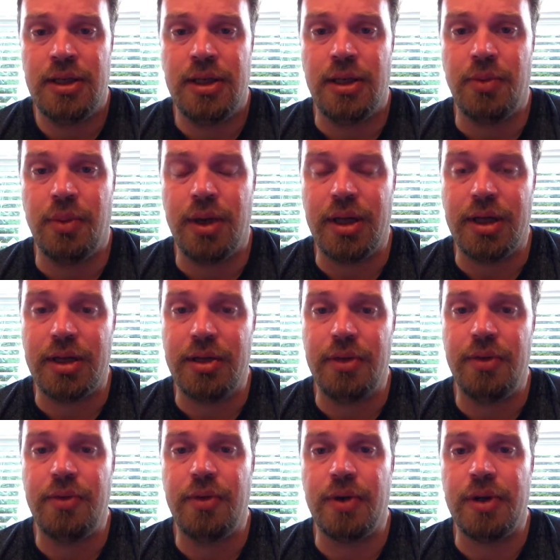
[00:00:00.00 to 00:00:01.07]
and what it can
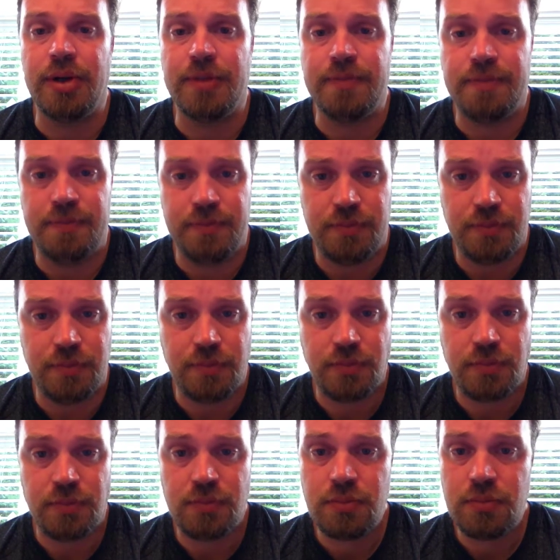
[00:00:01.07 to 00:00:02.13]
do for you
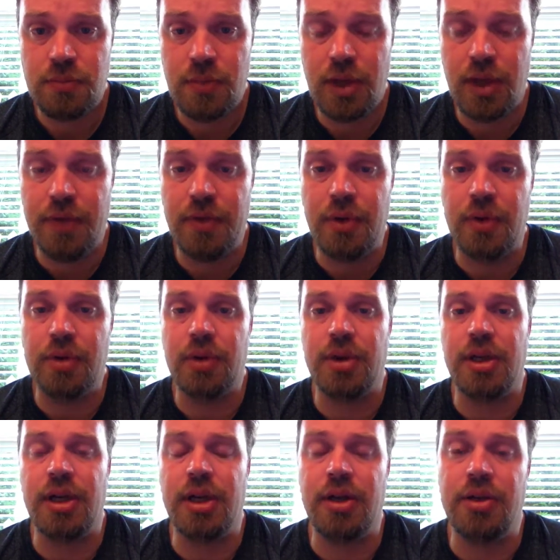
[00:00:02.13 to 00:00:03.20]
if you include
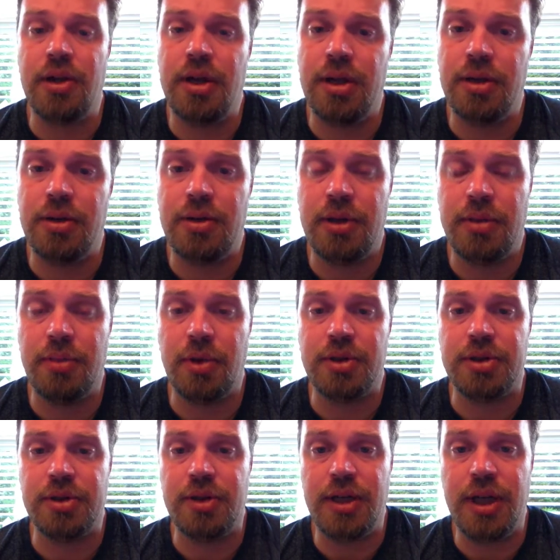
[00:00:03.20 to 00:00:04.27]
it in
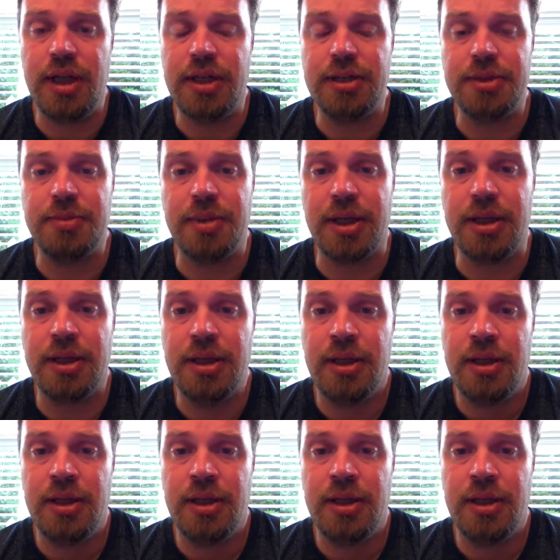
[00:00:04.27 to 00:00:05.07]
most of your days. But